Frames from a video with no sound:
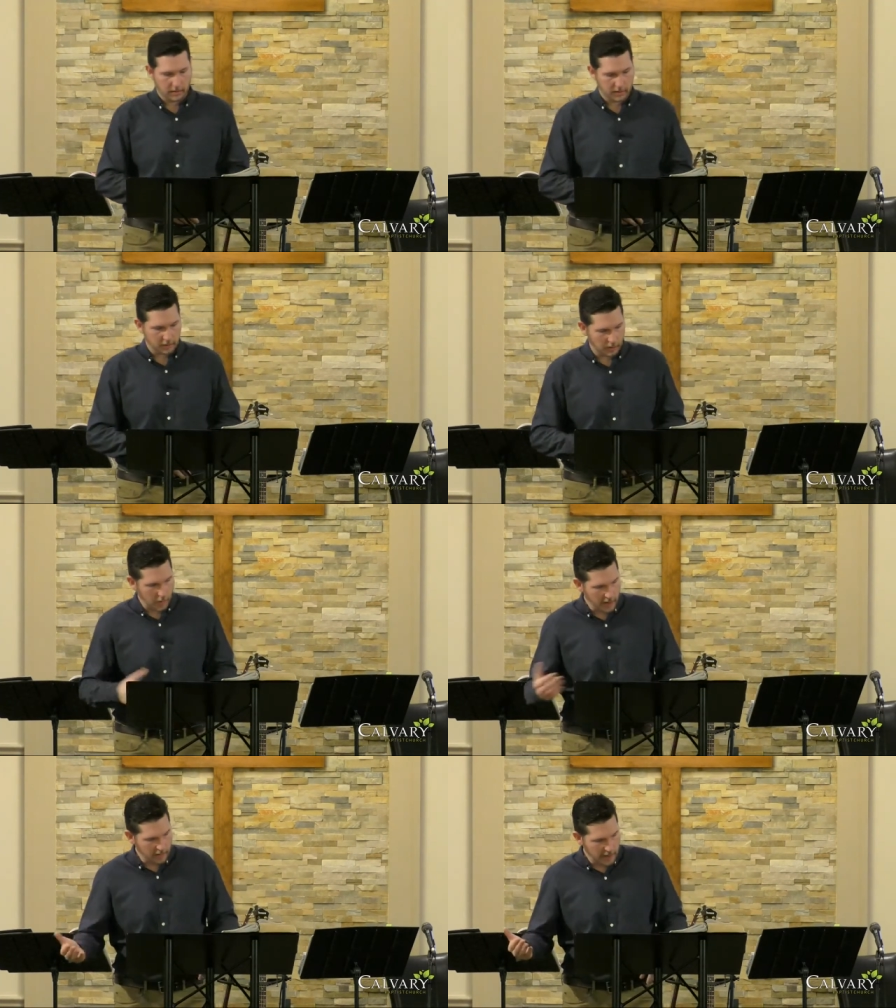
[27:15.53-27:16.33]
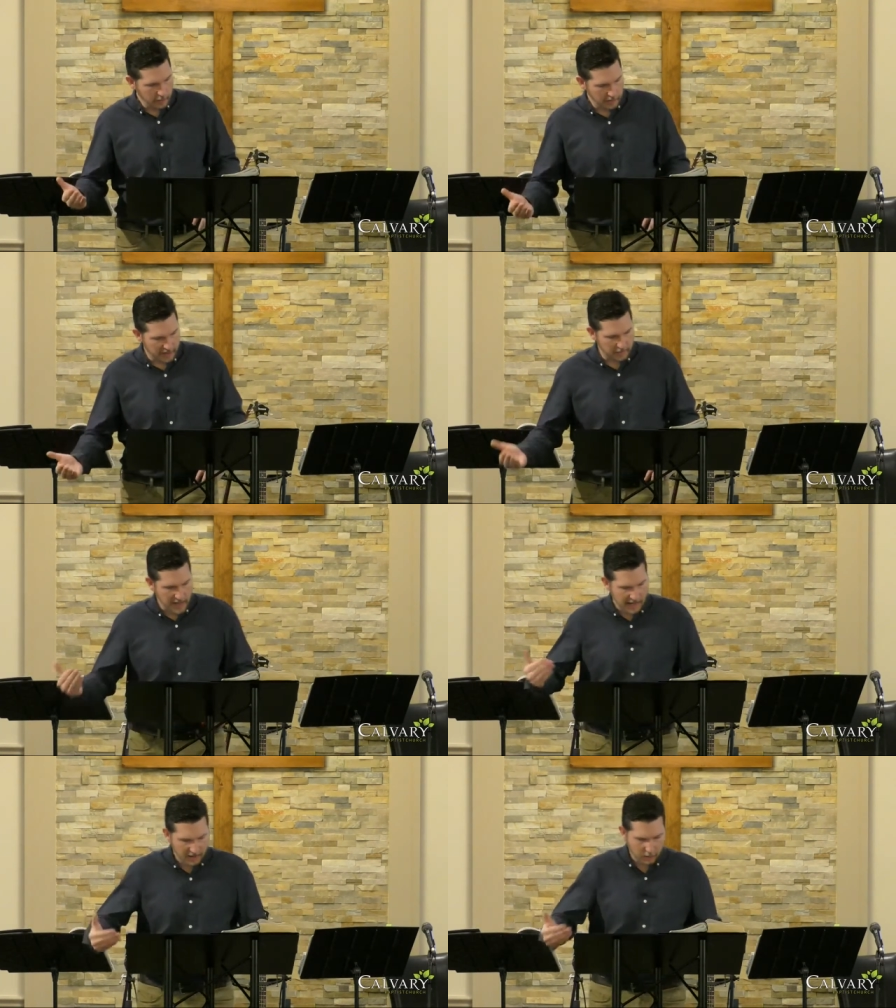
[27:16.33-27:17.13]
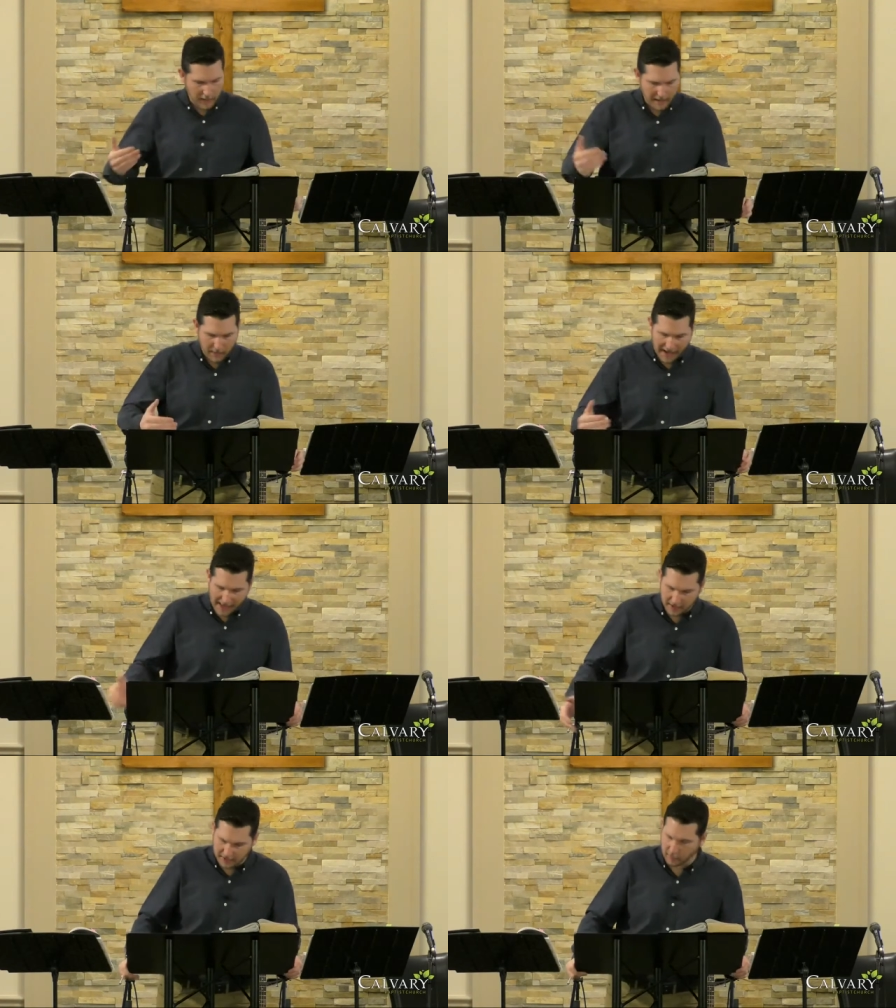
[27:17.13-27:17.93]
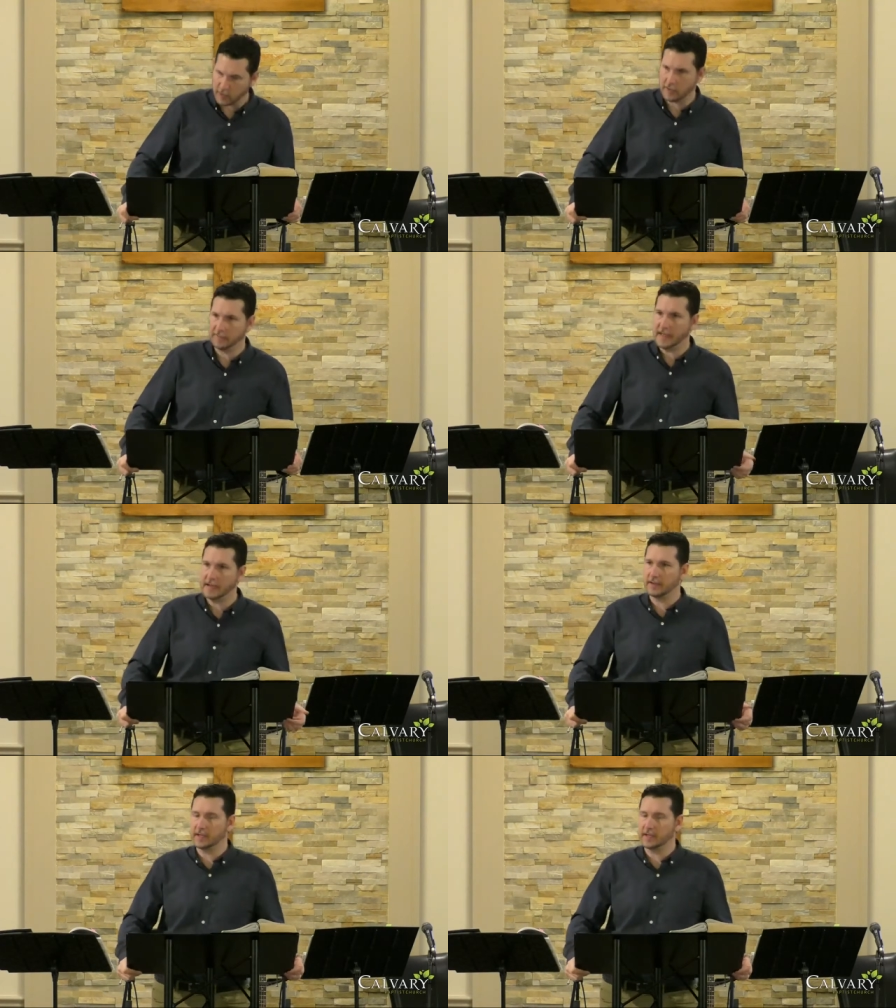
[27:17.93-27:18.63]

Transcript: And so the writer of Hebrews says, Make straight paths for your feet.